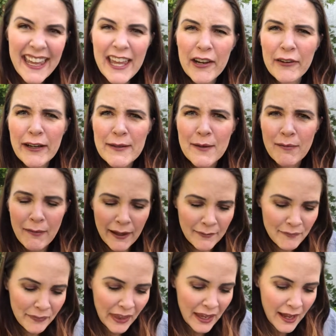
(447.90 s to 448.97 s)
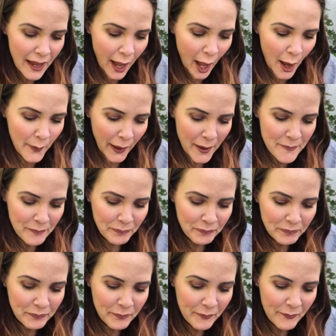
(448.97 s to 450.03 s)
he agrees with me. Okay.
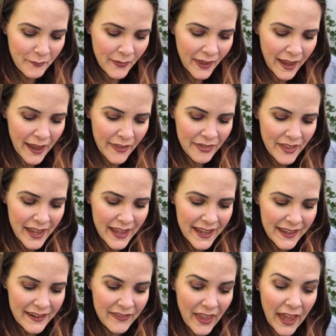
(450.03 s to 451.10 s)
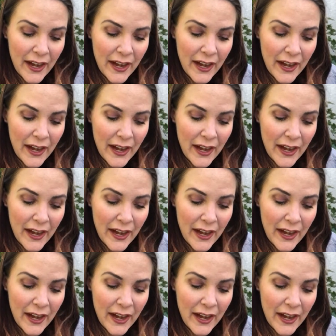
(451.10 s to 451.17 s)
And then they